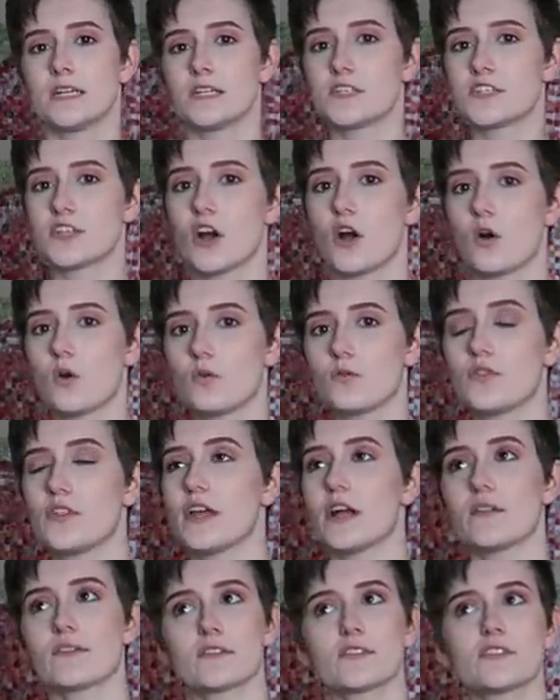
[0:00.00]
So
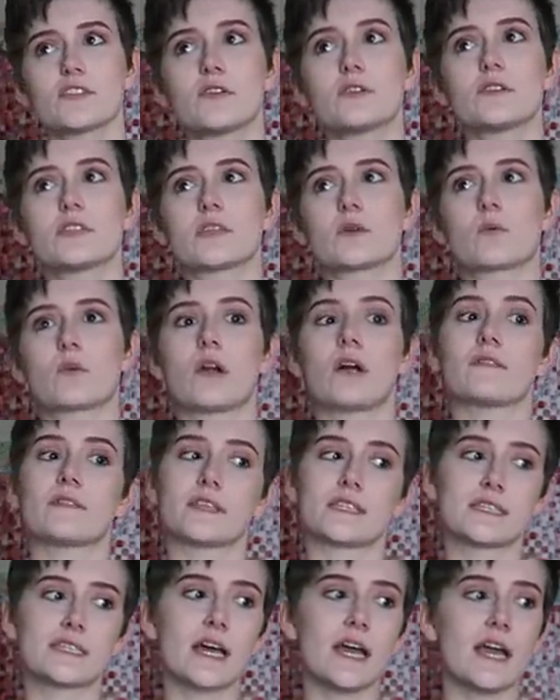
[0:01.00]
the other suits that were on
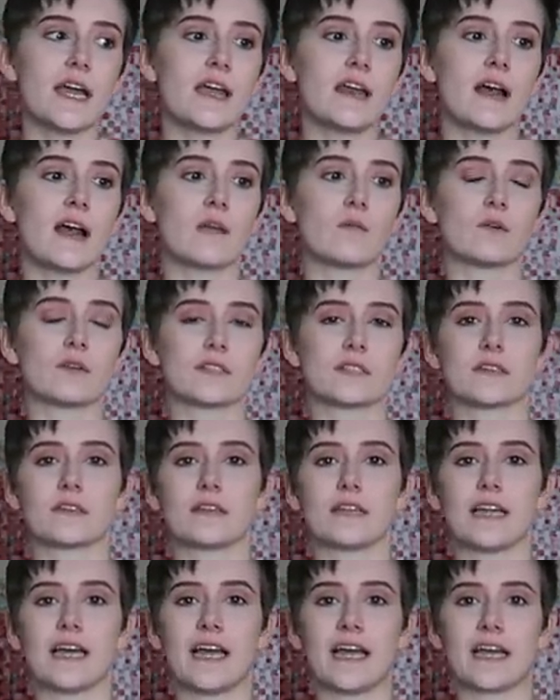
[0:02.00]
the site, I
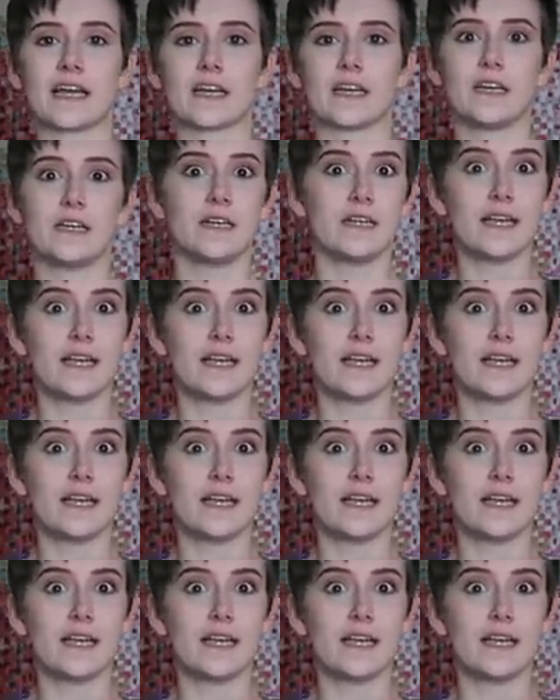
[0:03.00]
wasn't like